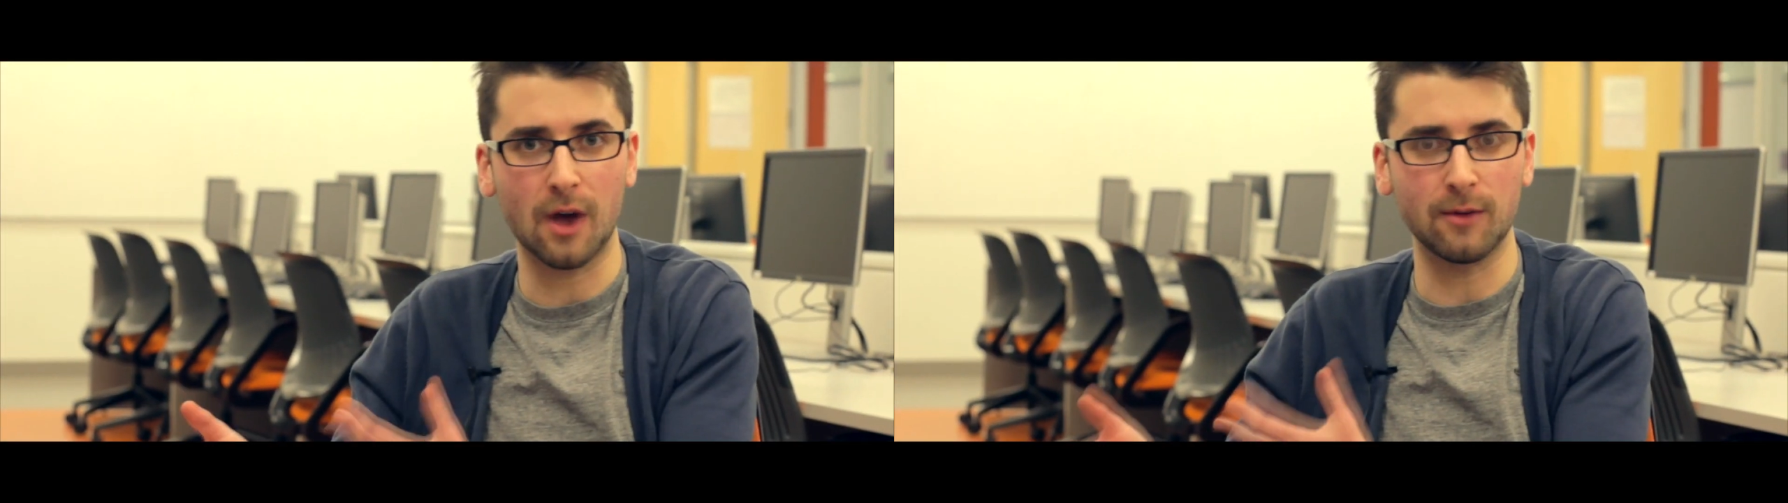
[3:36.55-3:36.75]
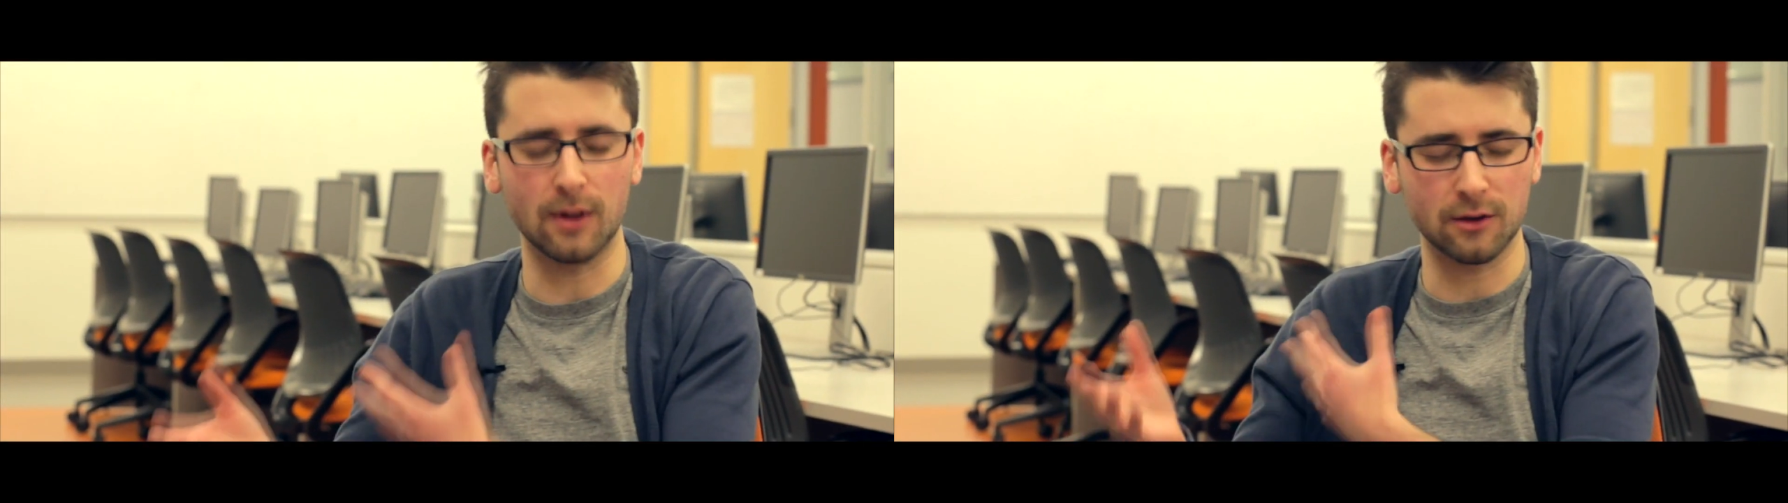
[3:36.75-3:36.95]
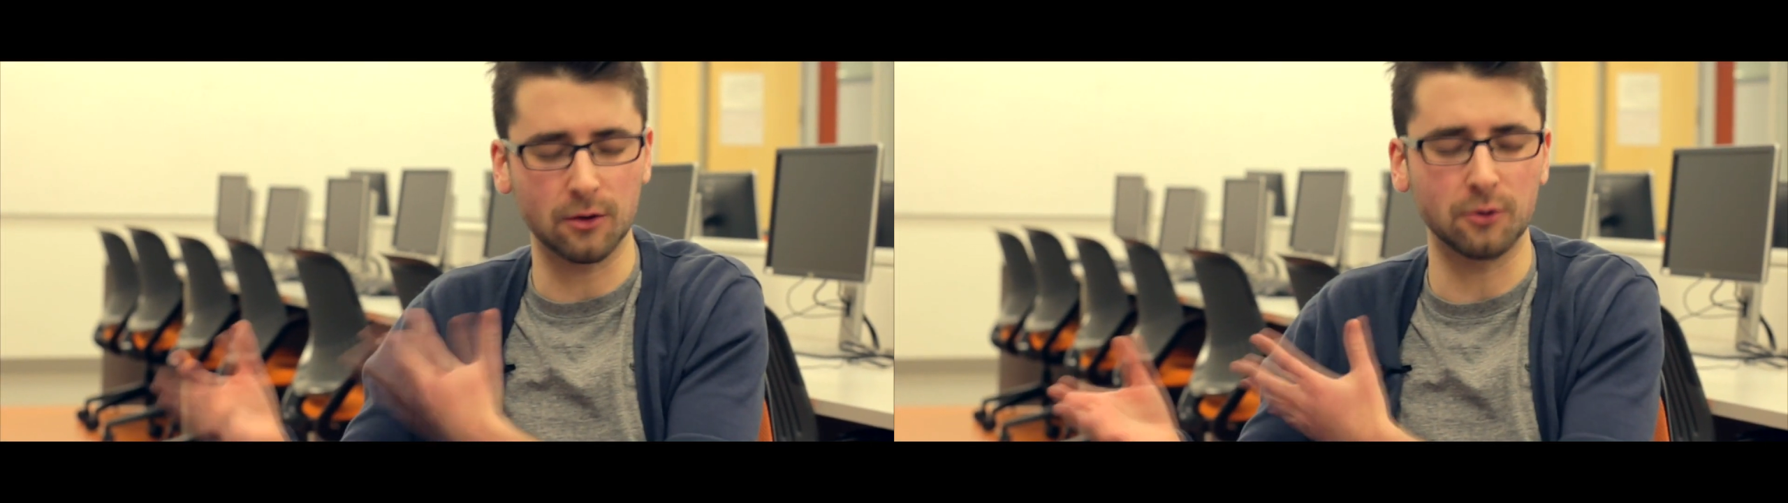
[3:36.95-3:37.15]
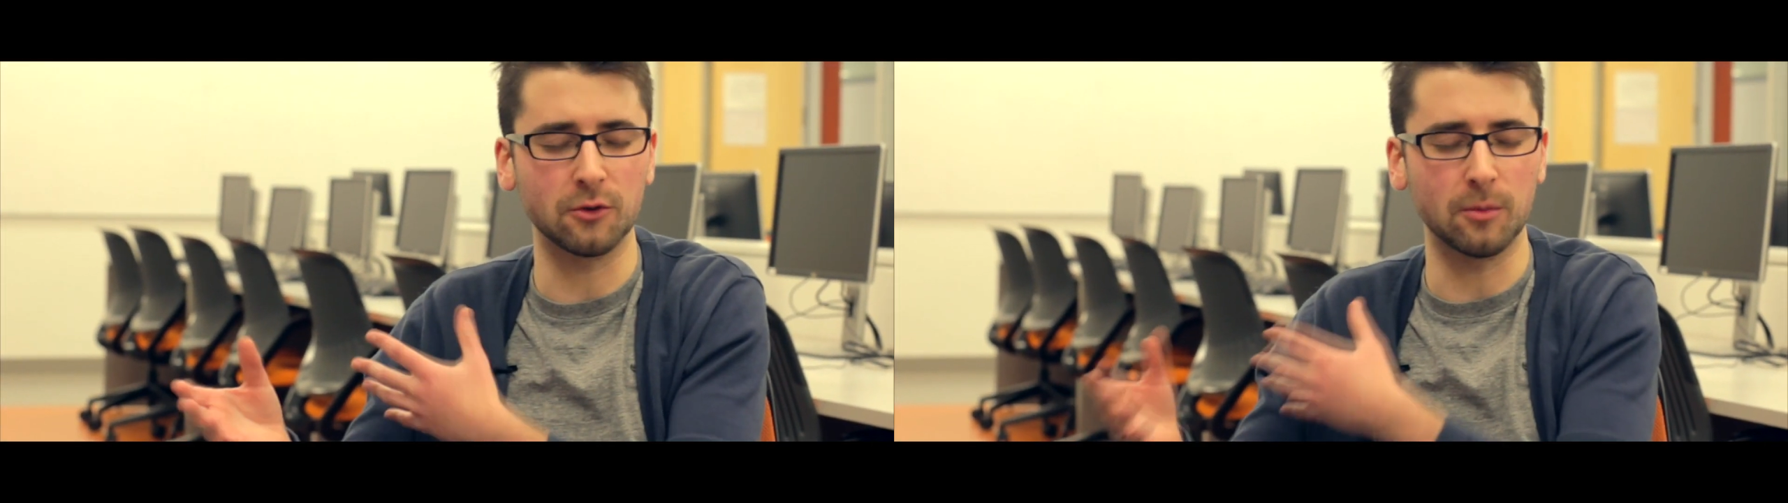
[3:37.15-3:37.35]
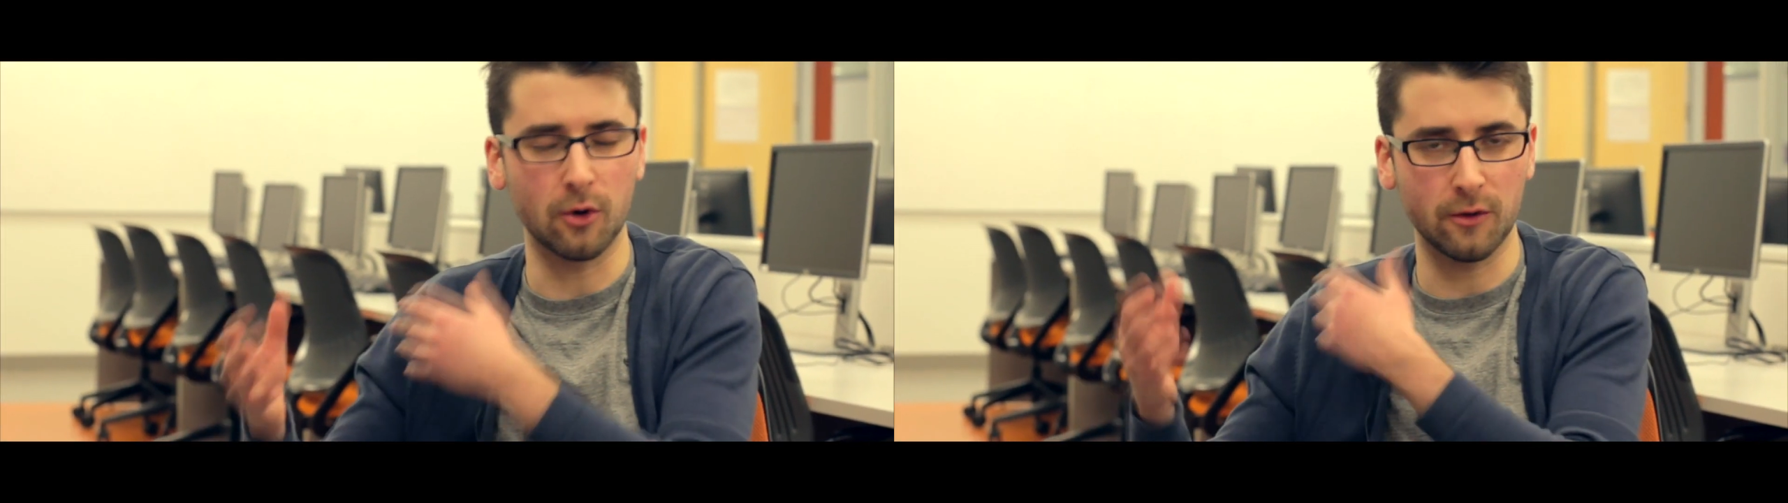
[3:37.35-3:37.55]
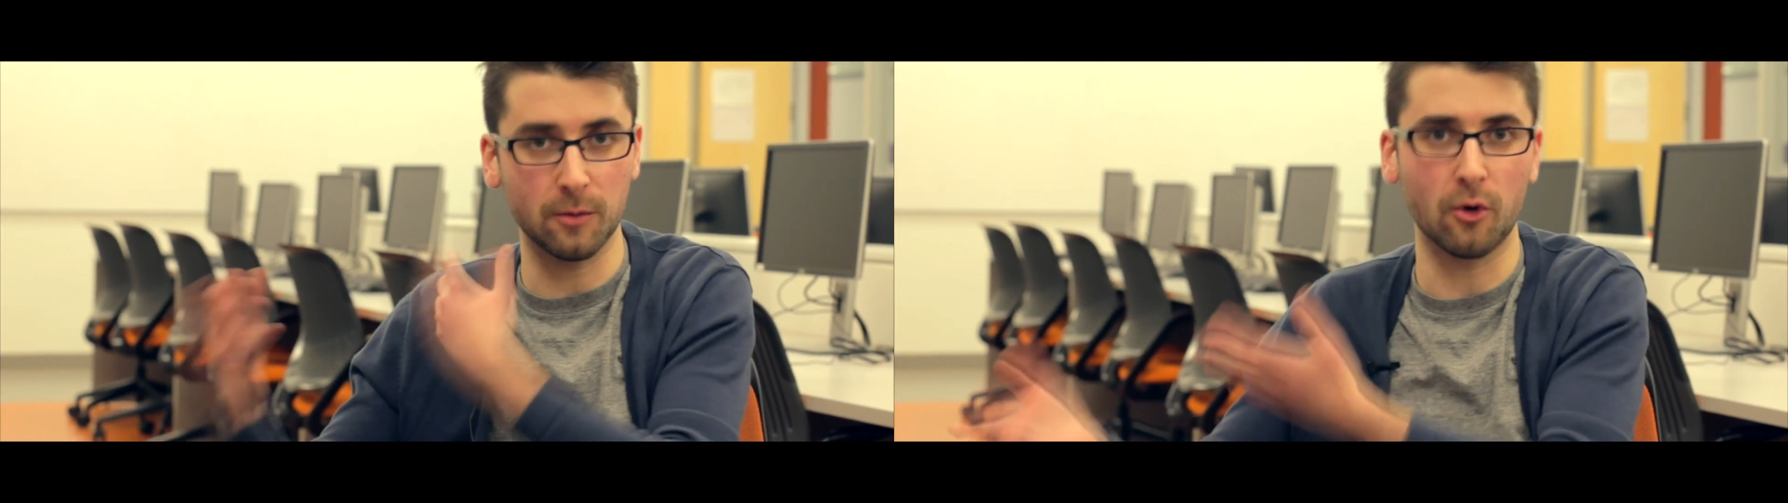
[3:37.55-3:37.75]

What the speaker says: having like social support,